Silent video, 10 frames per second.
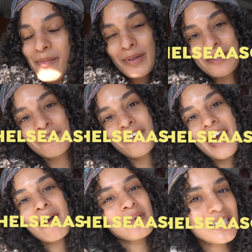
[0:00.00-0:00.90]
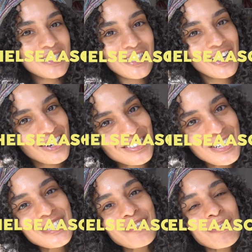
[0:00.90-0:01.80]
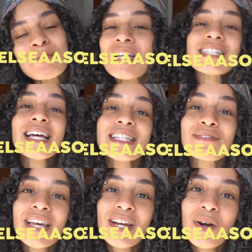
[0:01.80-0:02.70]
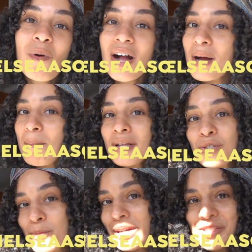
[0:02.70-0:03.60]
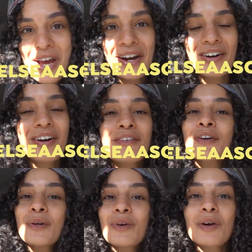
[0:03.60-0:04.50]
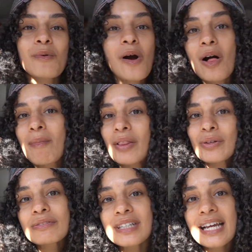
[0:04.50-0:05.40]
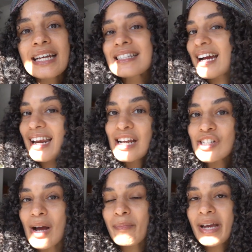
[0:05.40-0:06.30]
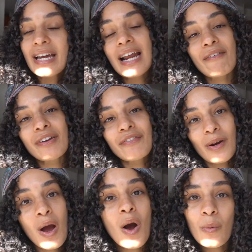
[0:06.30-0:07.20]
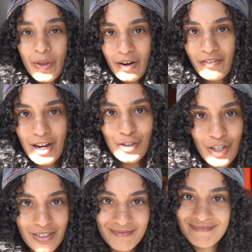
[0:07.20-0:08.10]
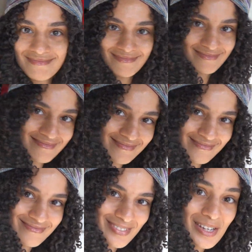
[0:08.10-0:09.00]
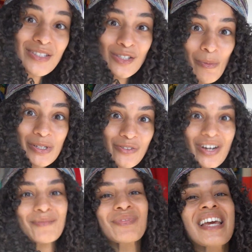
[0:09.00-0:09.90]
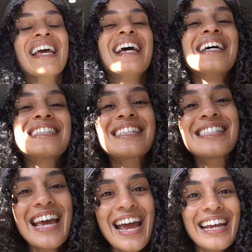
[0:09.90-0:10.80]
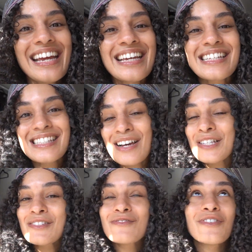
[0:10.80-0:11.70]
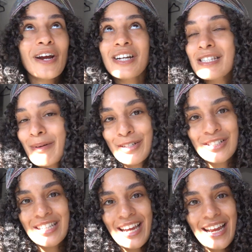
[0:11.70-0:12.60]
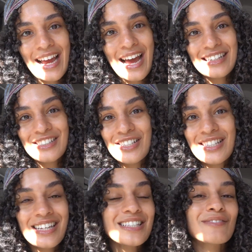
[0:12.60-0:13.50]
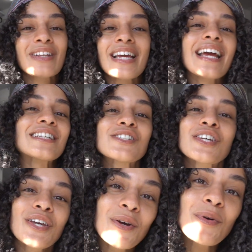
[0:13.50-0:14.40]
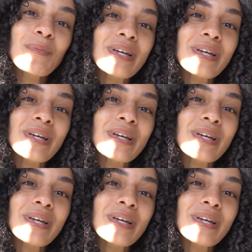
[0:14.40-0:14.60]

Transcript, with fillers: up, YouTube fam? It's your girl Chelsea from Chelsea as of Late here. Welcome to my channel. If you're new here, we're all about thrifting, secondhand shopping, and having fun with our fashion. So much fun. Today is a very special day at Chelsea as of Late H Q